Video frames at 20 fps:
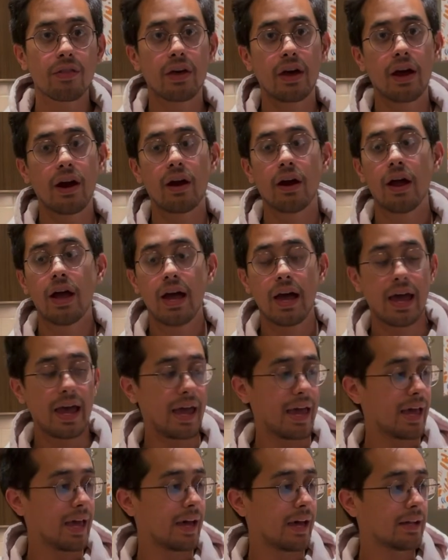there
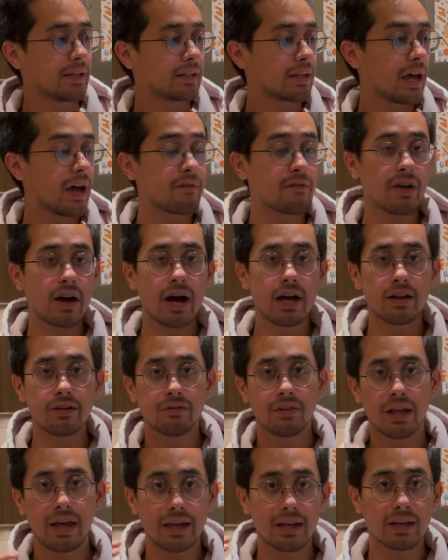and have kind of
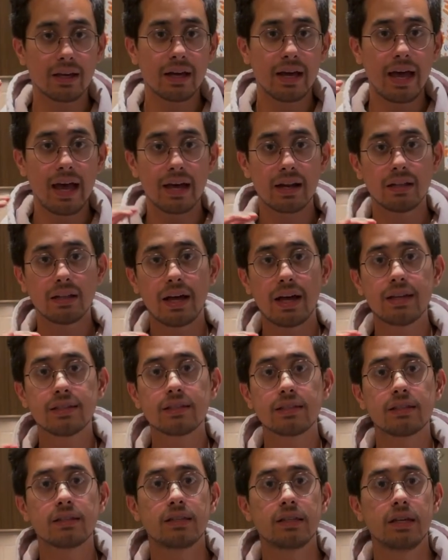like analyzed
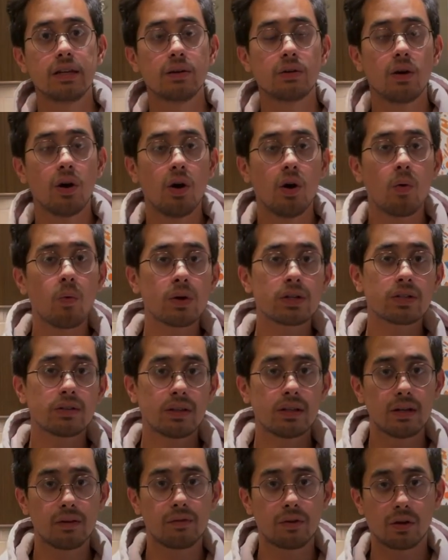and seen which of
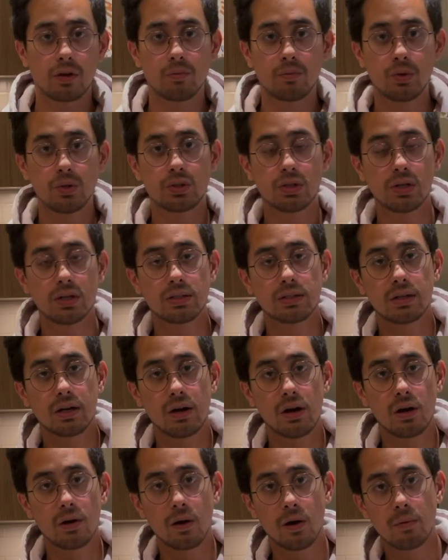the different kombuchas
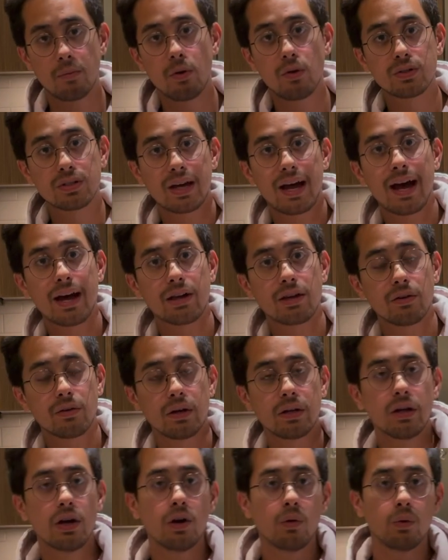are most
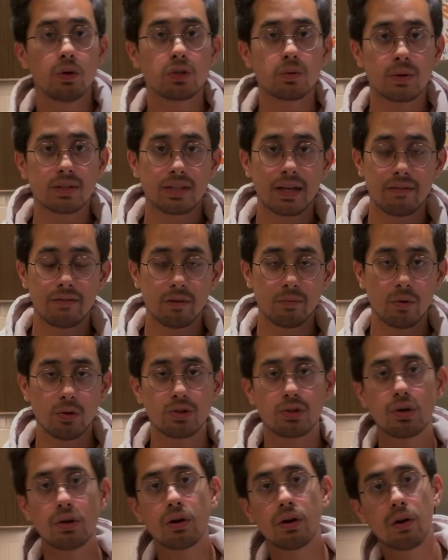accurate, which ones have the most
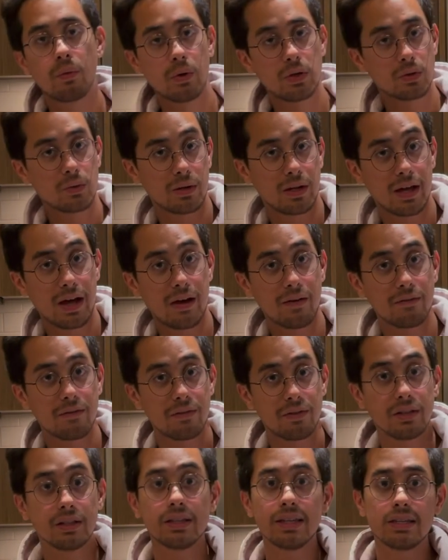sugar and which one
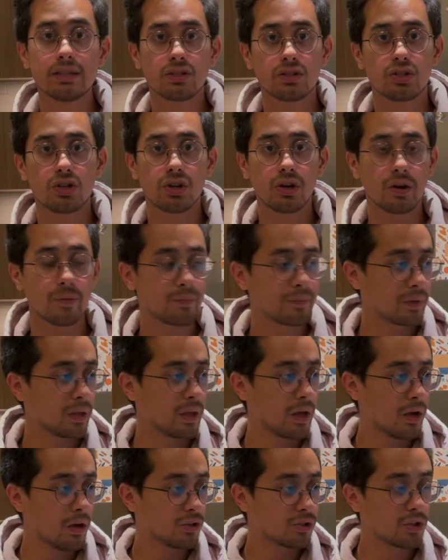have the least sugar.
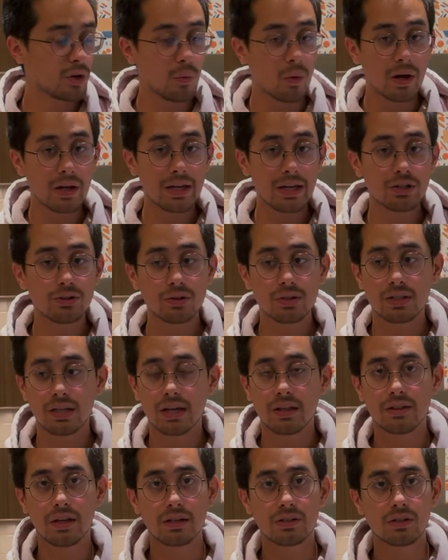So one
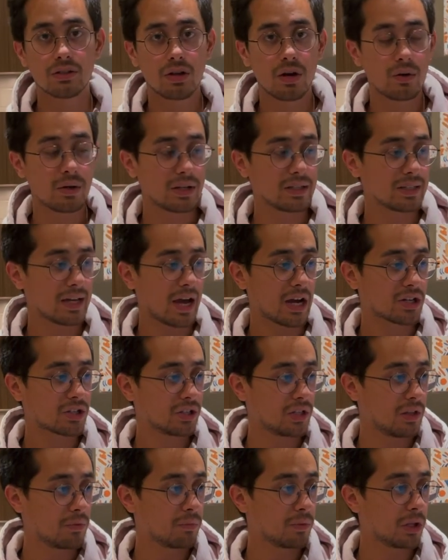interesting thing to note is
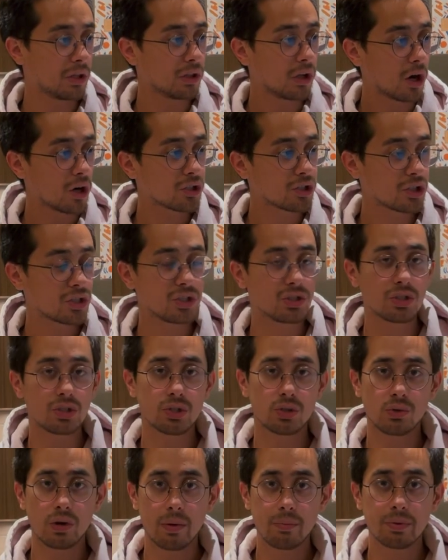actually the largest
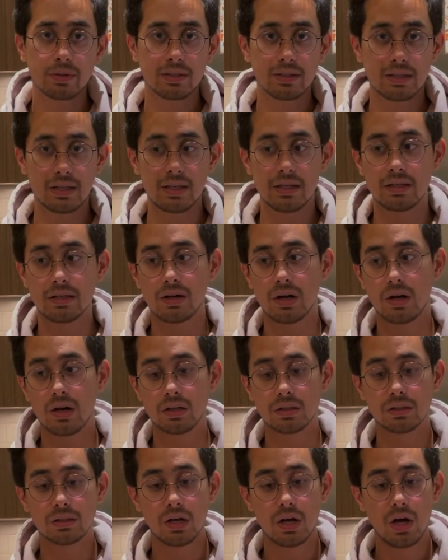discrepancies
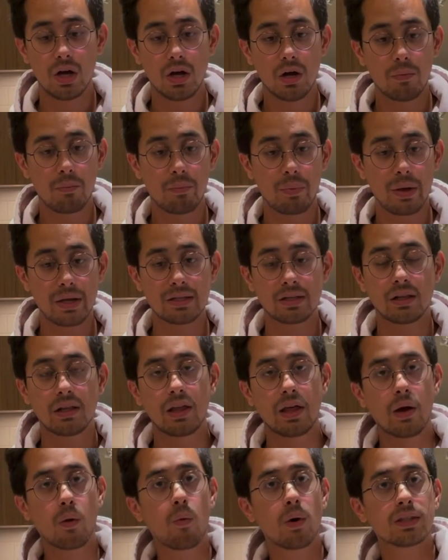on basically
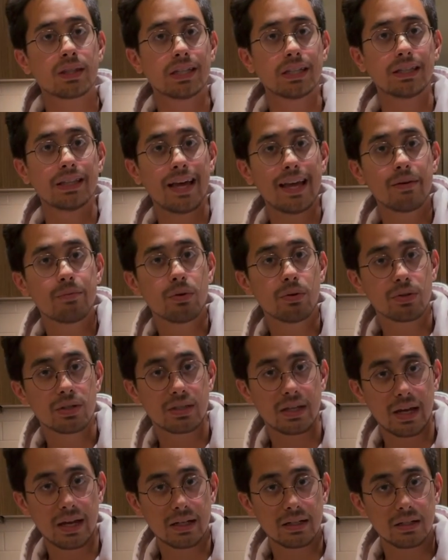like what the label
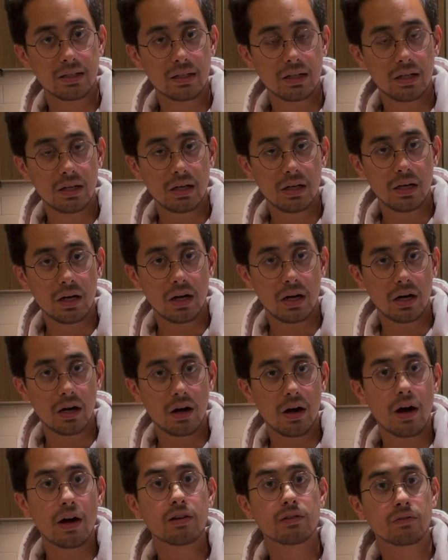said
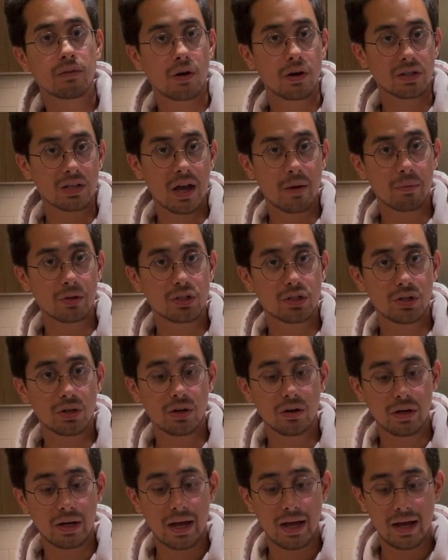as far as how much
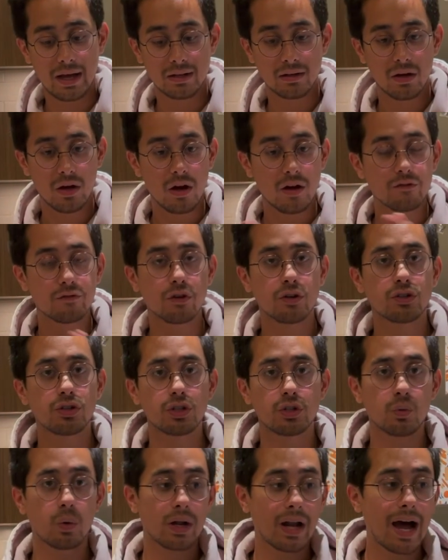sugar it had
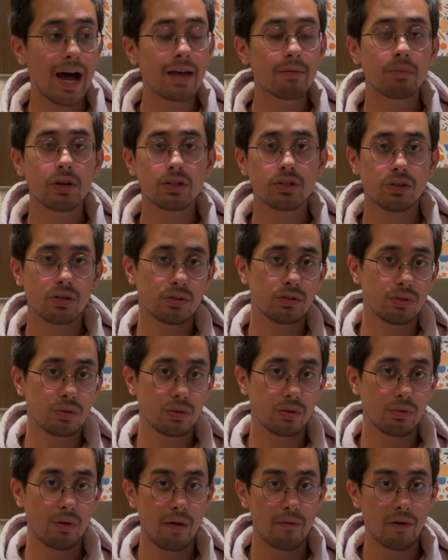versus what I measured through the
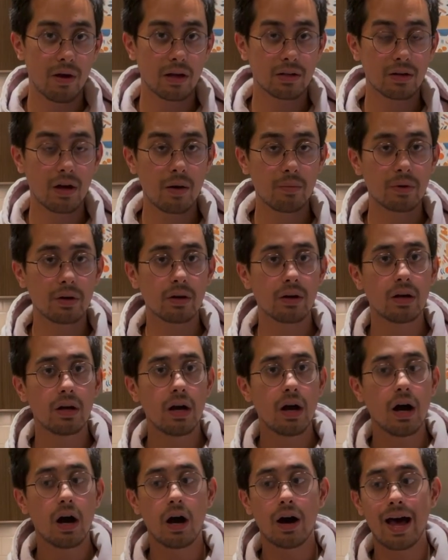refractometer
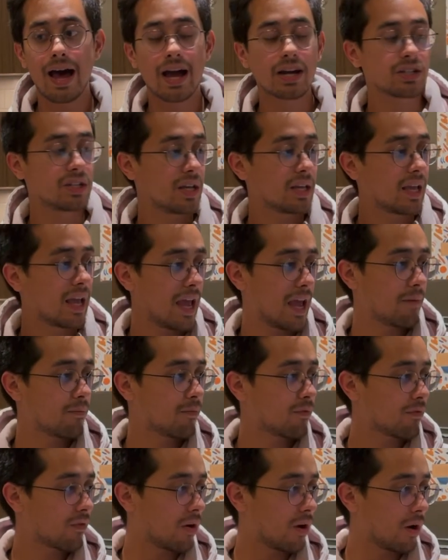actually came
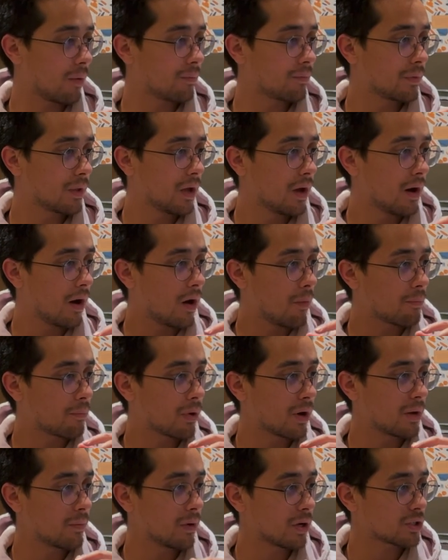from
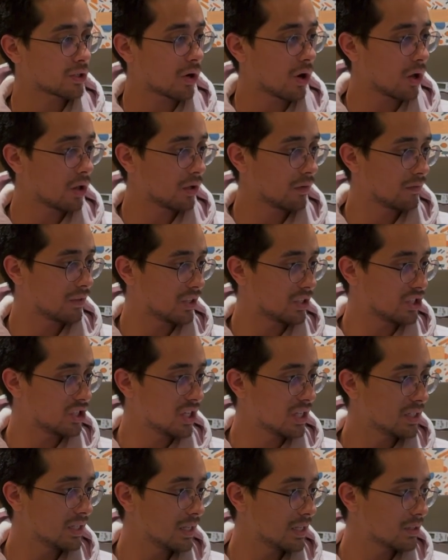pretty much all of the
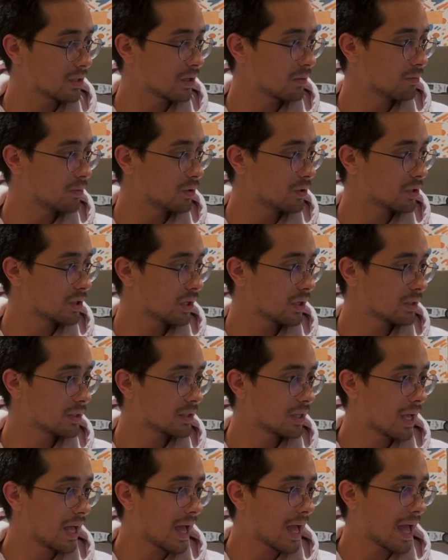GT's
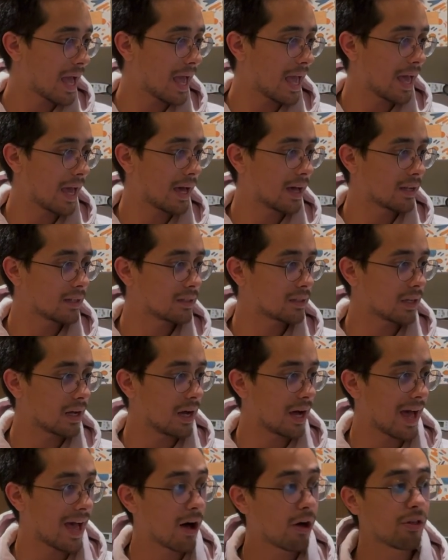kombuchas and
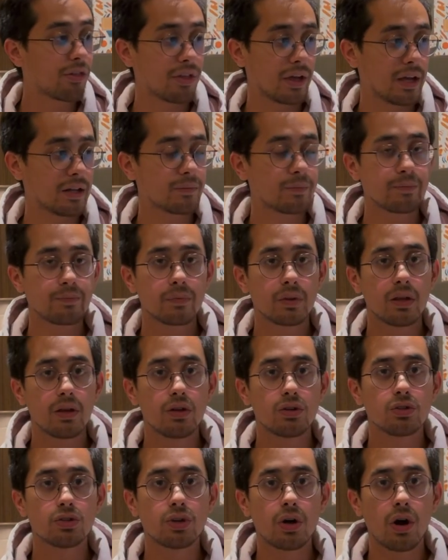Health Aid.
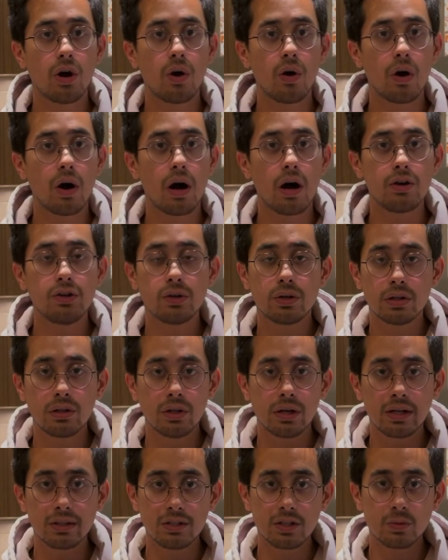So you can
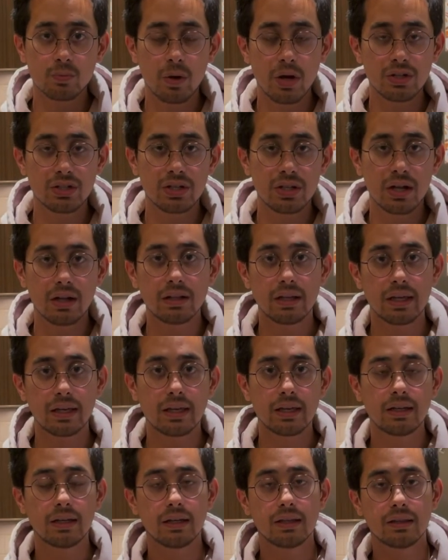look at the spreadsheet, I'll link
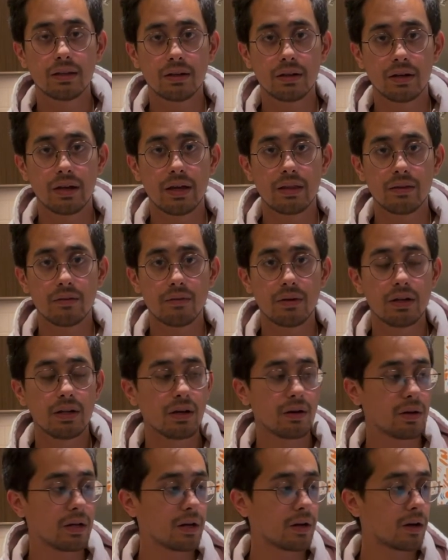it in the
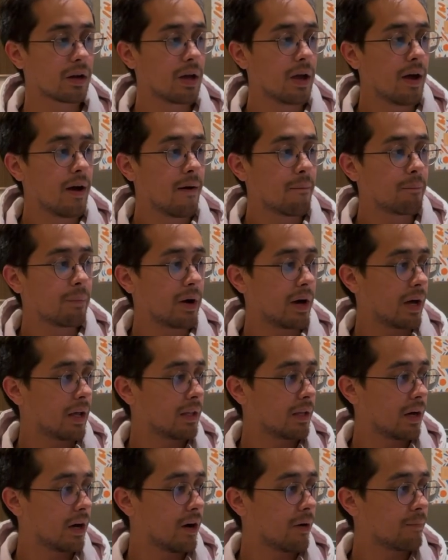video here.
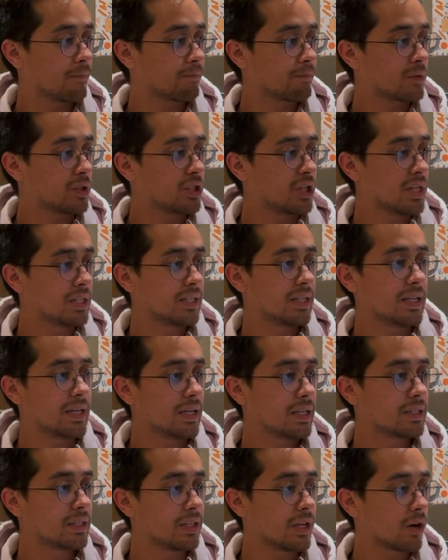But
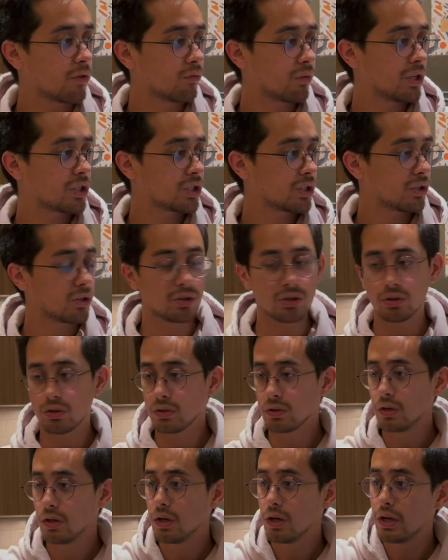GT's, the
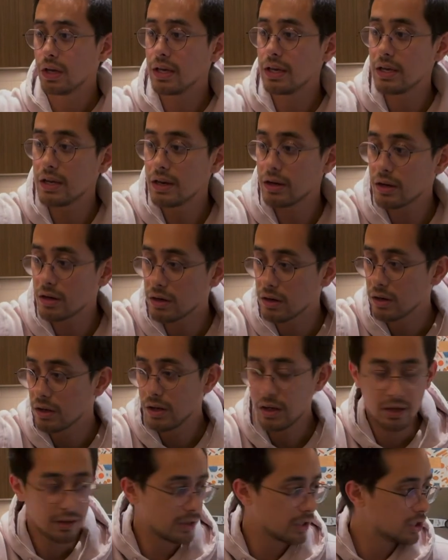original
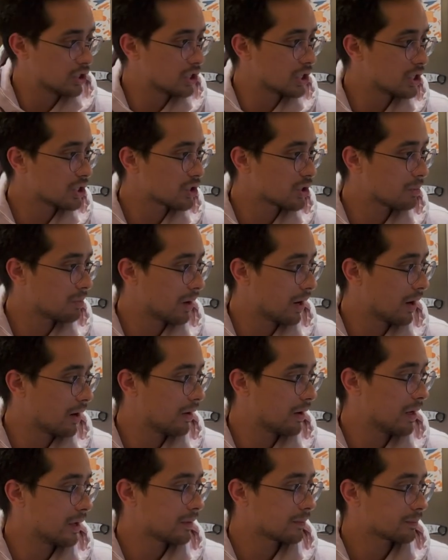here, the
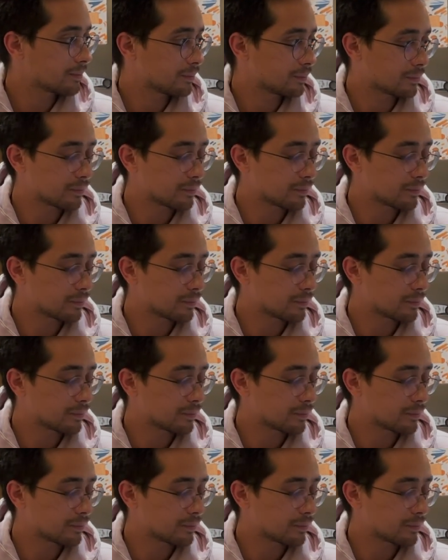gingerberry,